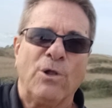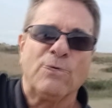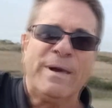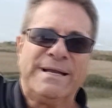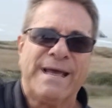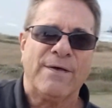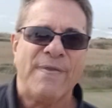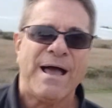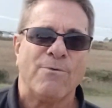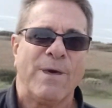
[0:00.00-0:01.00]
the way down
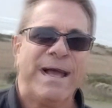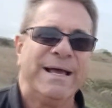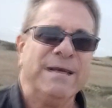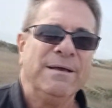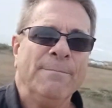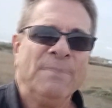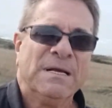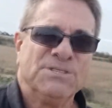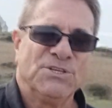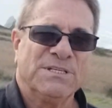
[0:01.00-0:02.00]
that way
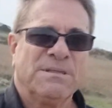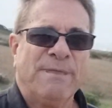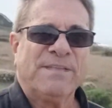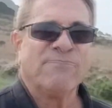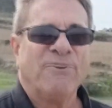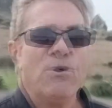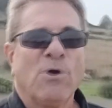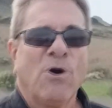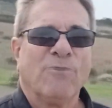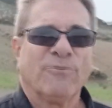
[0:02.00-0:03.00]
just to make the phone
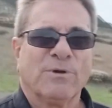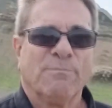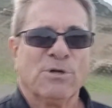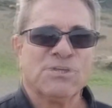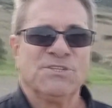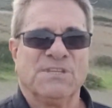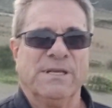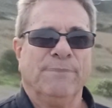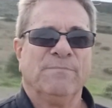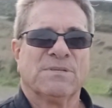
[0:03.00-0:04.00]
call for an emergency.
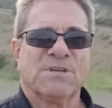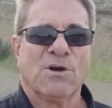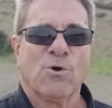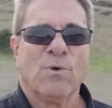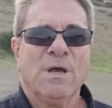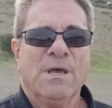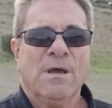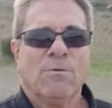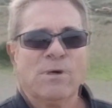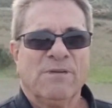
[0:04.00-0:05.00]
So
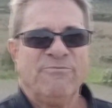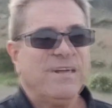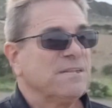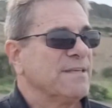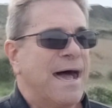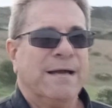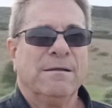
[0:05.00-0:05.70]
we're gonna fix that.